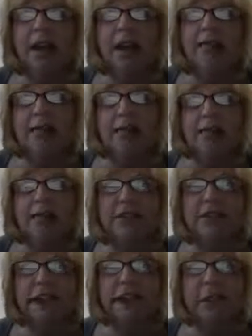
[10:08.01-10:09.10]
A similar
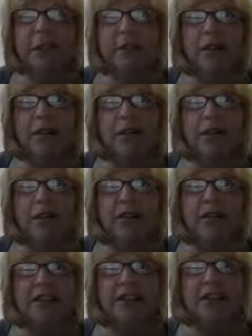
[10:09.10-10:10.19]
study published
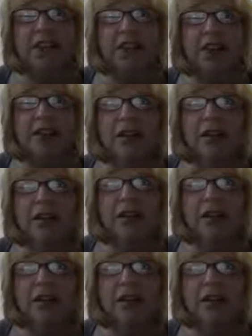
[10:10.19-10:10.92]
just this year